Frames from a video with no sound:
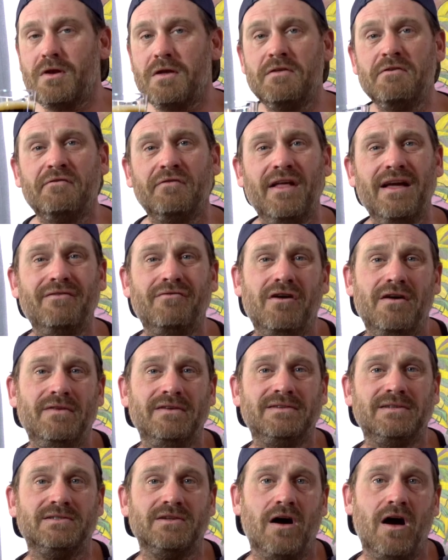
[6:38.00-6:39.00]
The flavor on
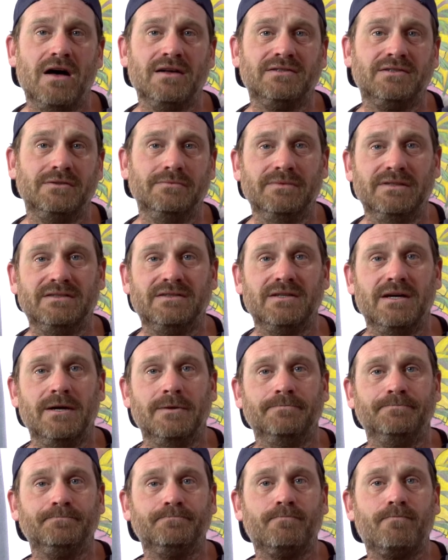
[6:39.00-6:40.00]
this is awesome.
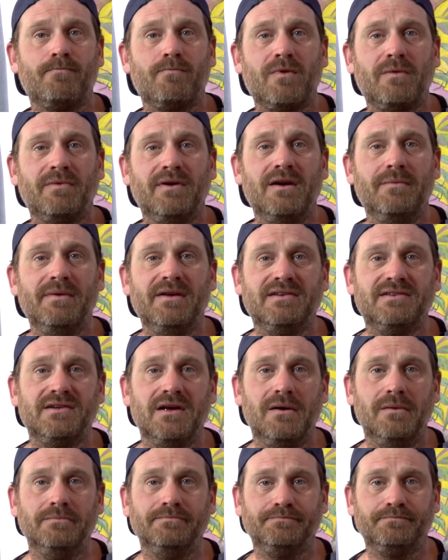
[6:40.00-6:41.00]
It's going to be
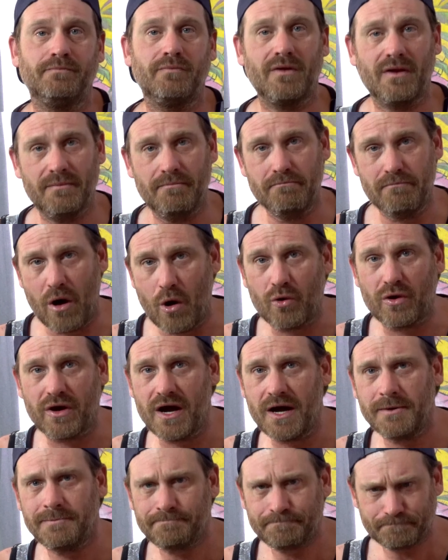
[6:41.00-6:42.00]
some
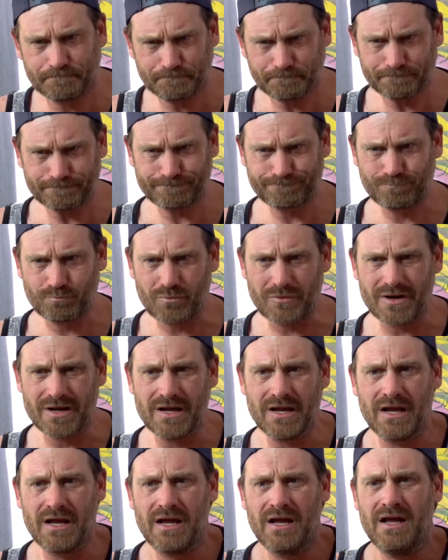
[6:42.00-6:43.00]
mocha,
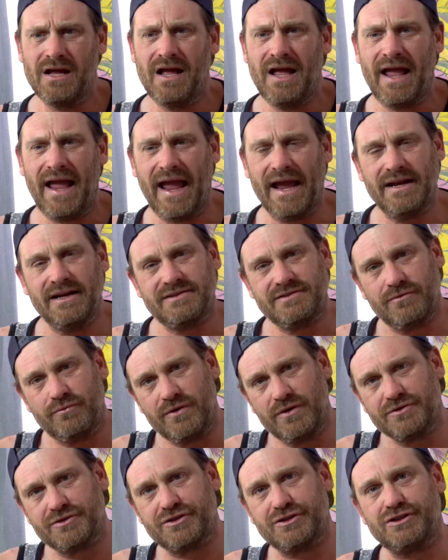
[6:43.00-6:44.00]
and it's a
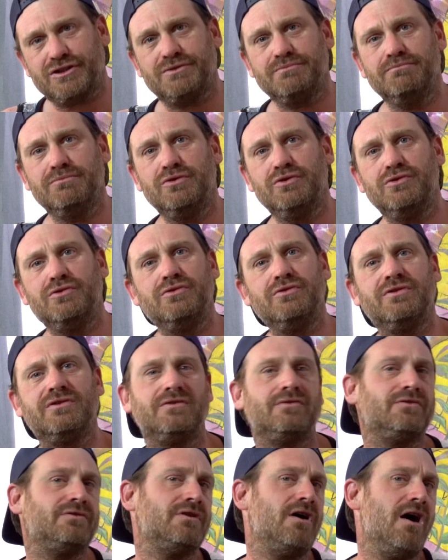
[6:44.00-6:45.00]
real smooth
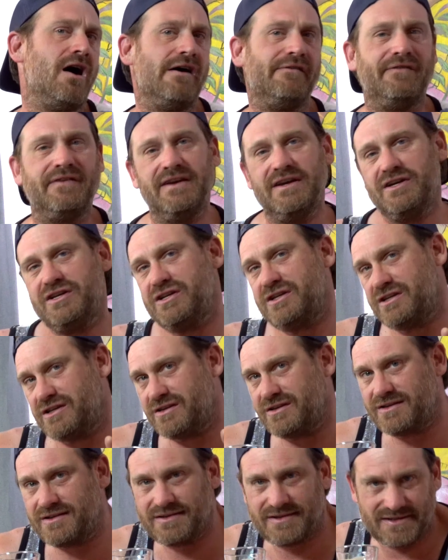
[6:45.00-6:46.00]
coffee
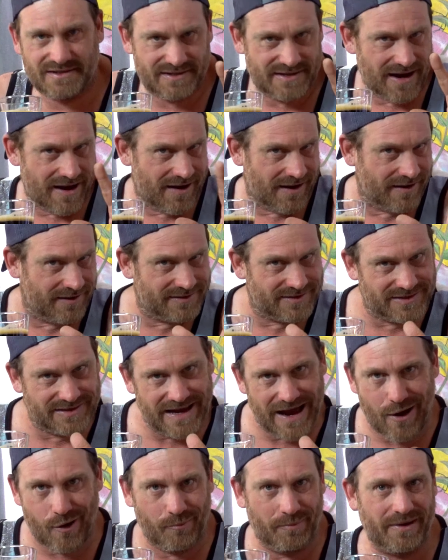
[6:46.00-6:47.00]

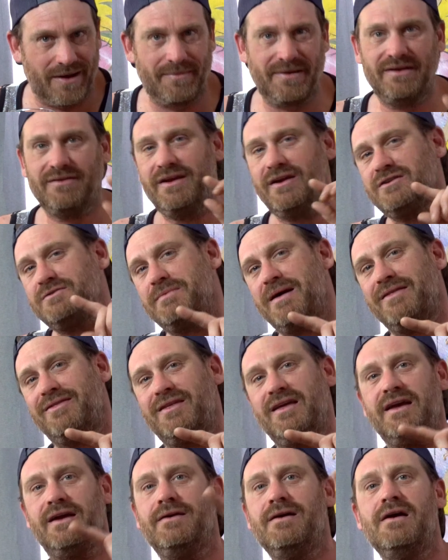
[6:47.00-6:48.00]
stout. But I mean, here's my
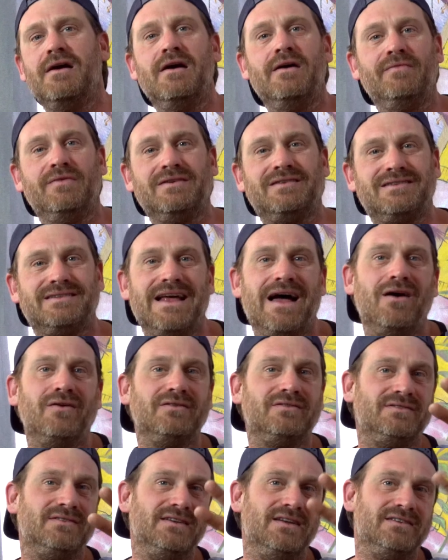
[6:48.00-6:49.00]
thing. This
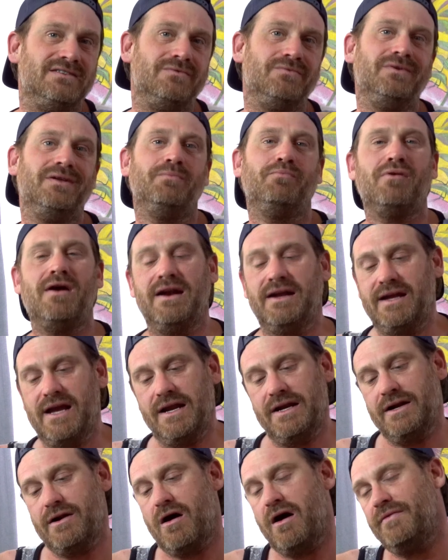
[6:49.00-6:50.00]
stout isn't really
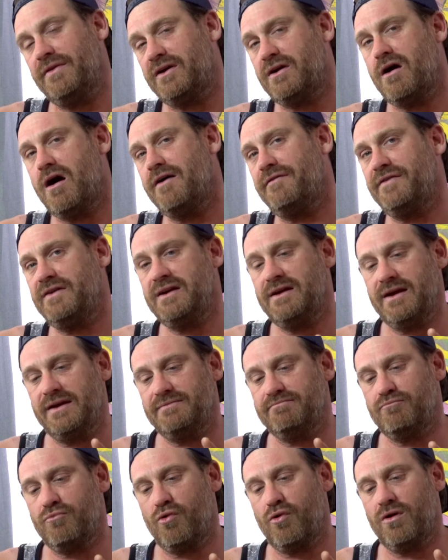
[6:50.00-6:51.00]
predicated on the coffee.
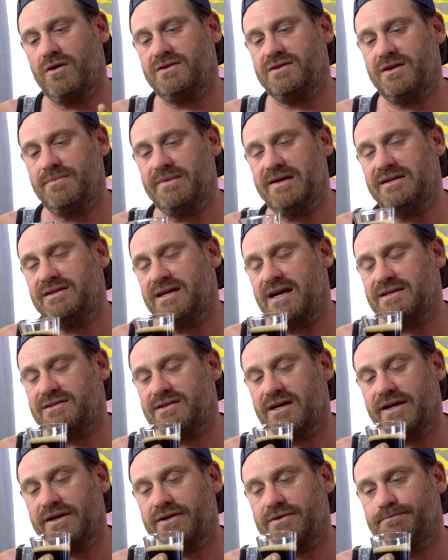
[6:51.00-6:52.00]
It more, to me, tastes
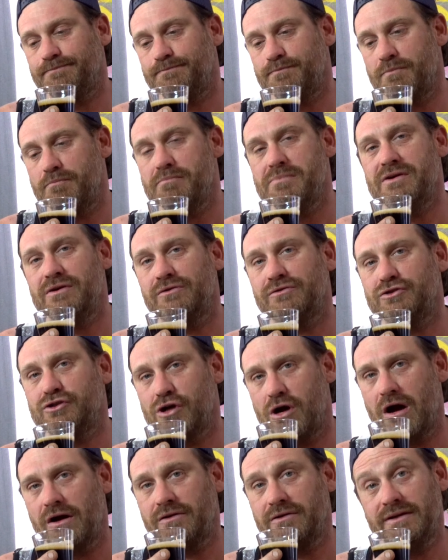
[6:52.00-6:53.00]
like milk
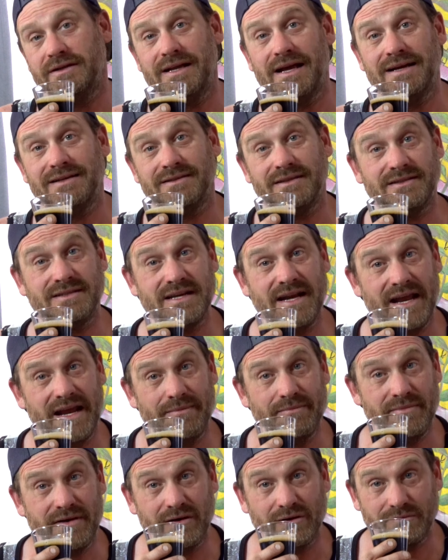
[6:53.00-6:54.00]
chocolate, as its
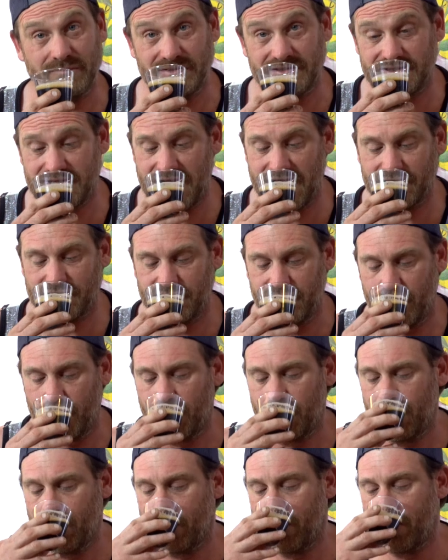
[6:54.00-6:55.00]
name, Milk Mustachio.